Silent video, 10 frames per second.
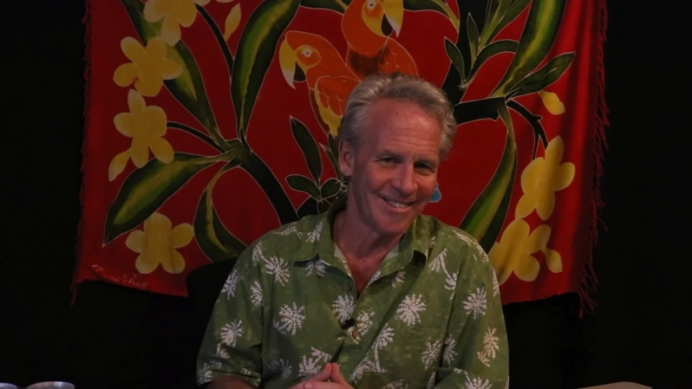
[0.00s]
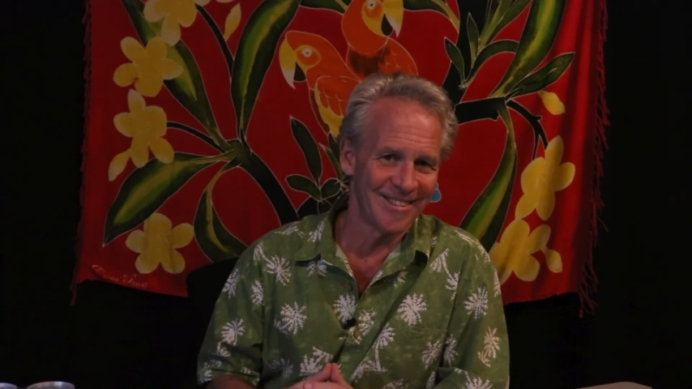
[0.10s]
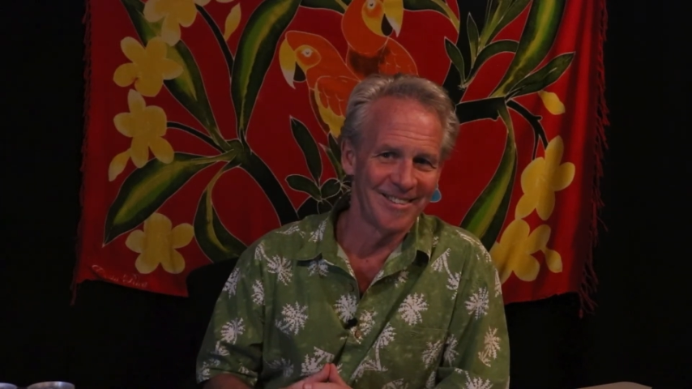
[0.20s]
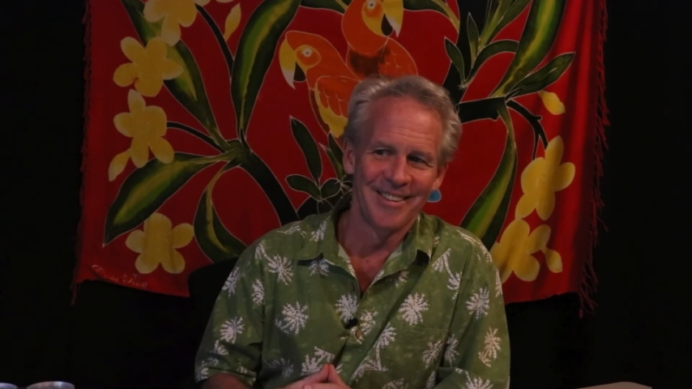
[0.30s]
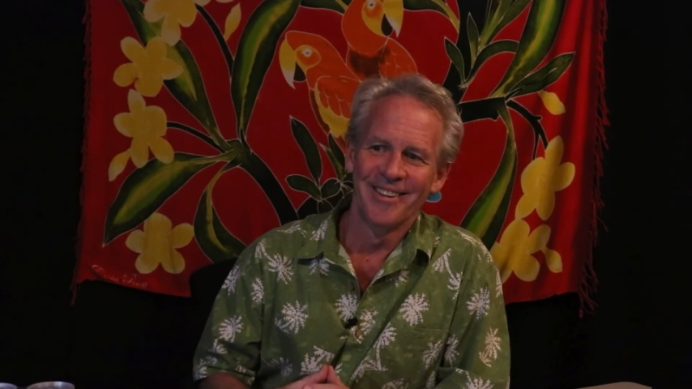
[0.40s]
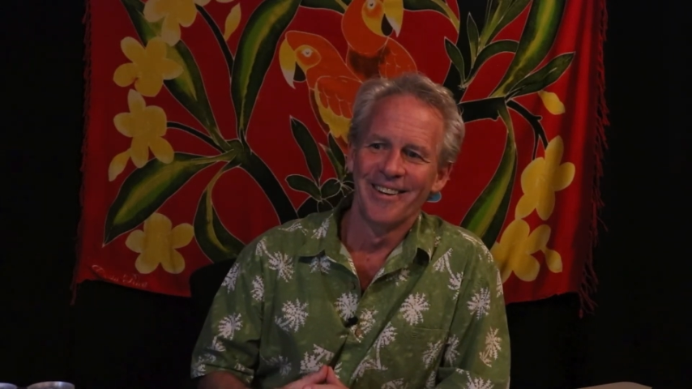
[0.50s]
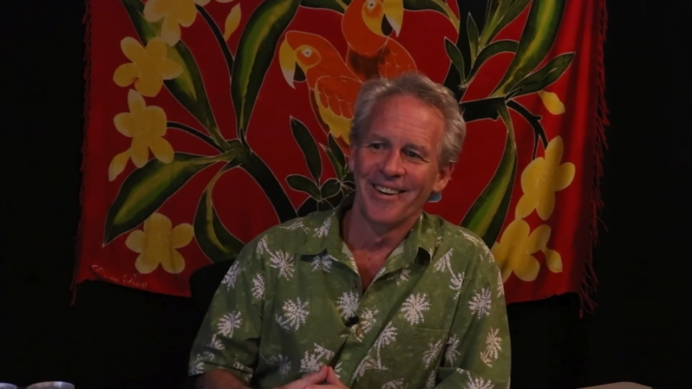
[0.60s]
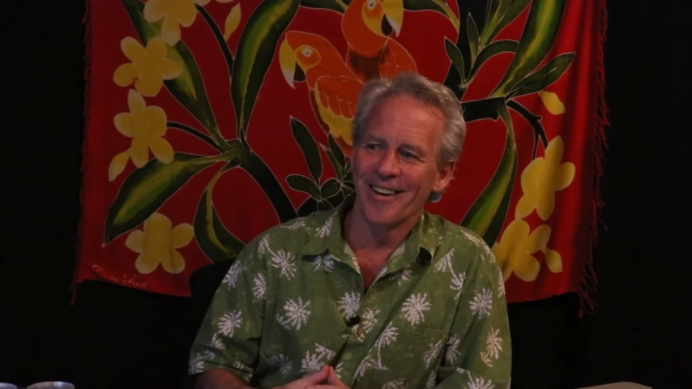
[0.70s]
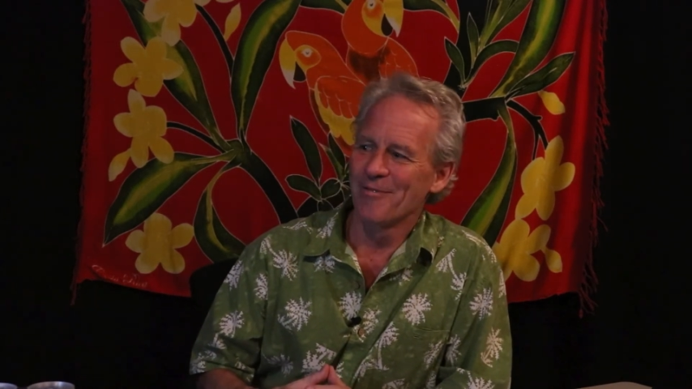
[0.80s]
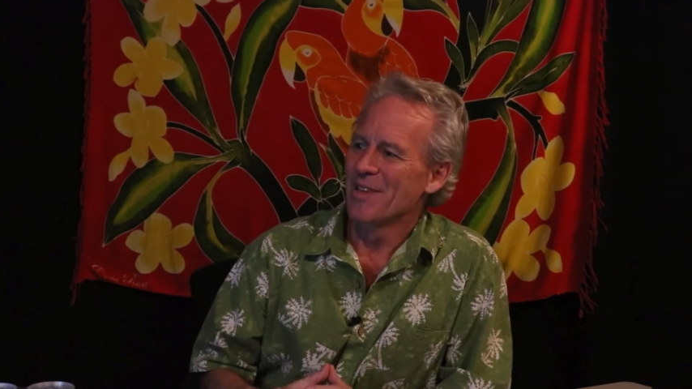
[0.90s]
Huh?
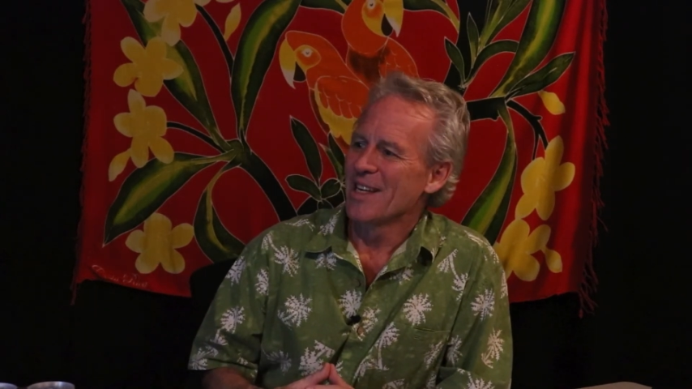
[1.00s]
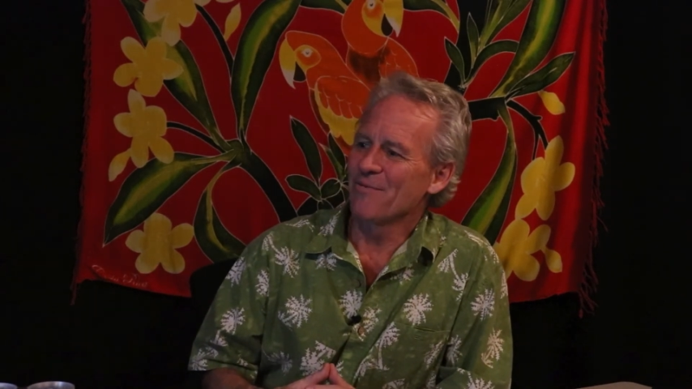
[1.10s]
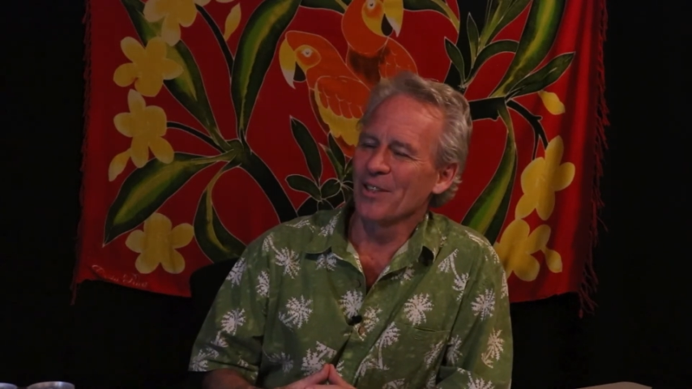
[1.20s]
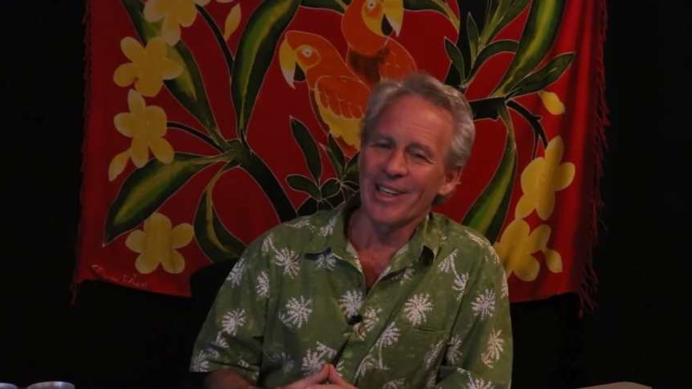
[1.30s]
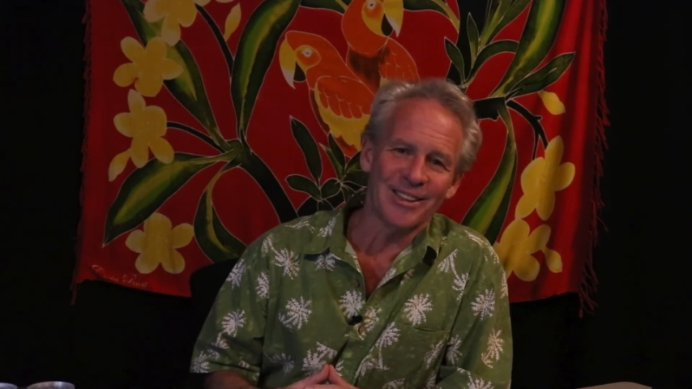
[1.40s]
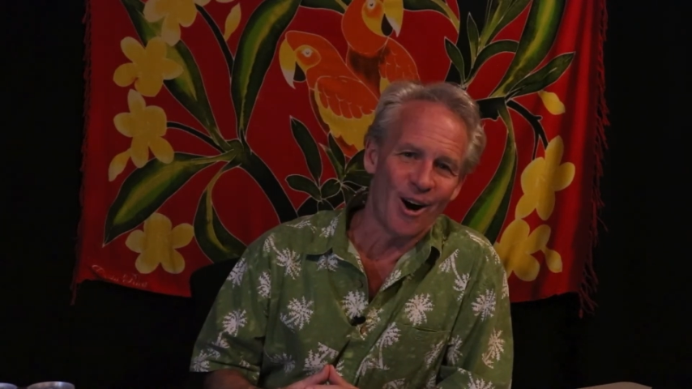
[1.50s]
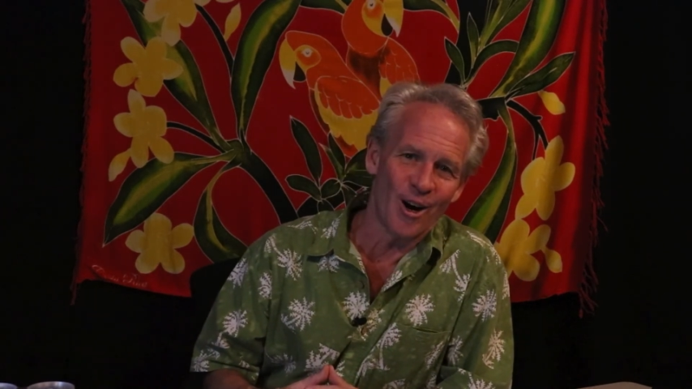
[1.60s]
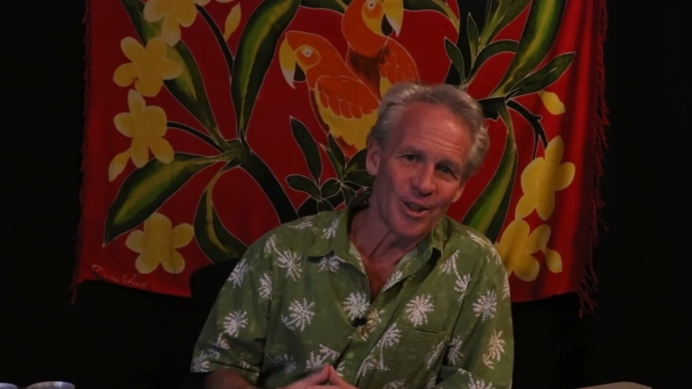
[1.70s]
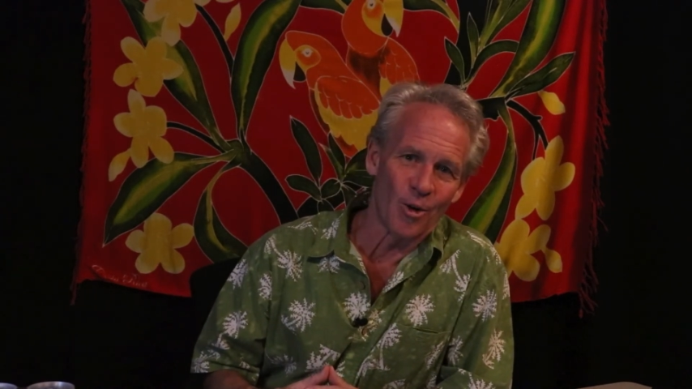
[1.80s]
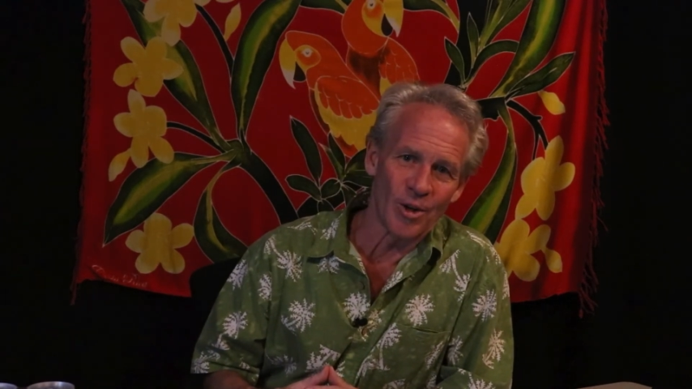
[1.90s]
If you like the
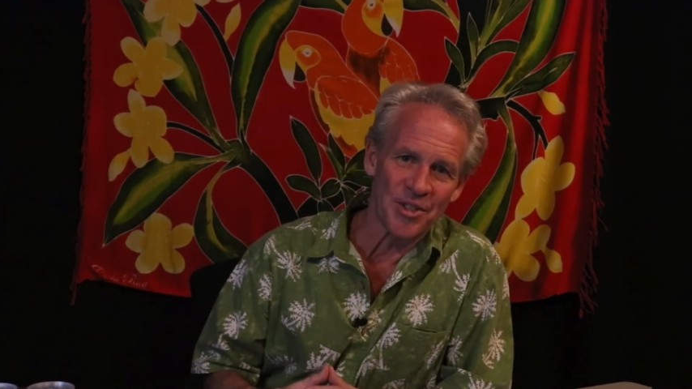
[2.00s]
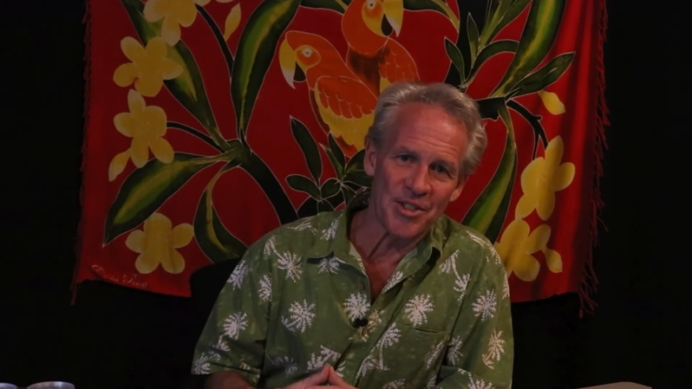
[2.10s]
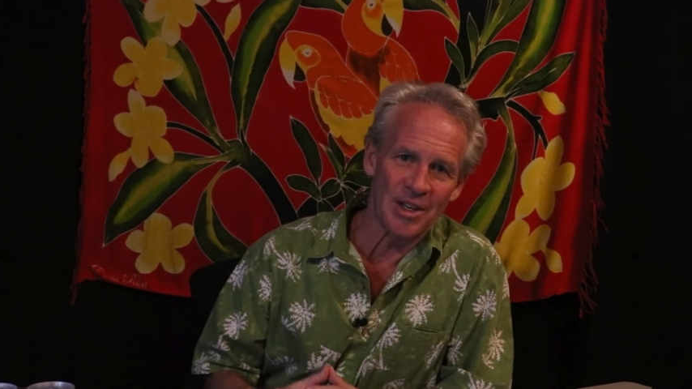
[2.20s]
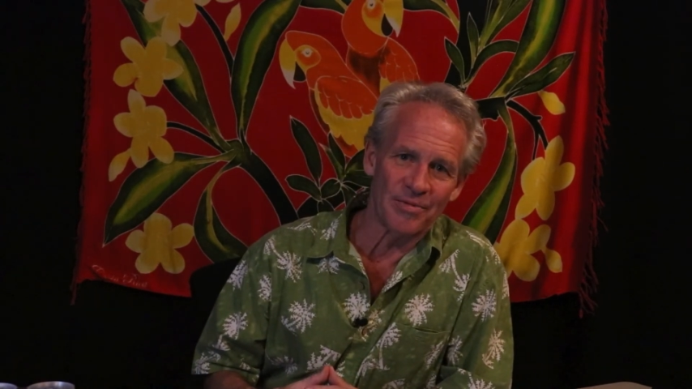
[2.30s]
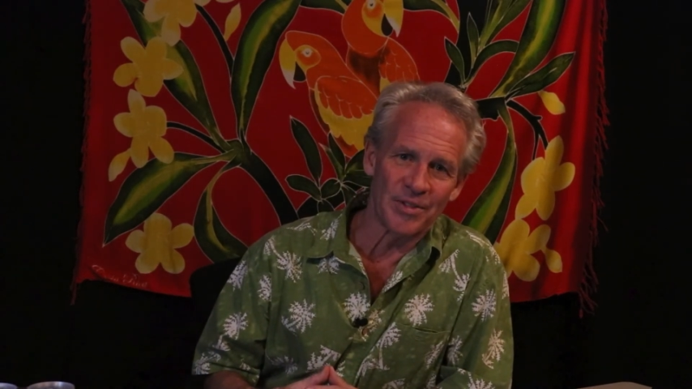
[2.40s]
hardcore stuff,